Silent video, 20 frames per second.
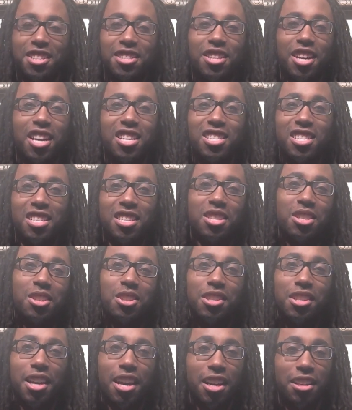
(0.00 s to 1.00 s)
Jocelyn is
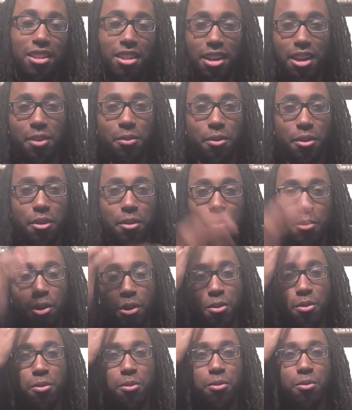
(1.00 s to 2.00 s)
just acting like one of them
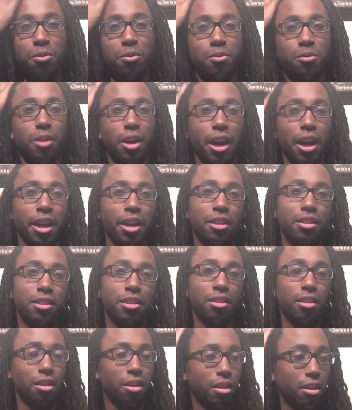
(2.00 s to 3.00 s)
old, ang-
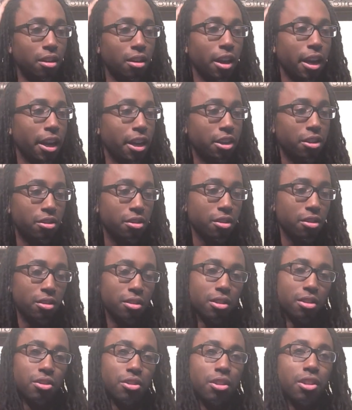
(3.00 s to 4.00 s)
uh,
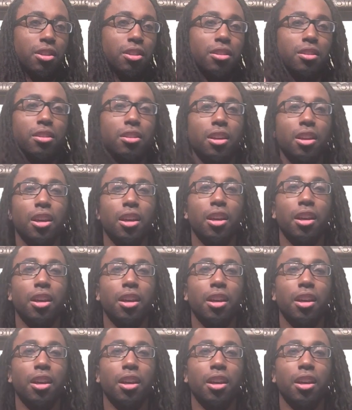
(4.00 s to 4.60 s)
anxious, and just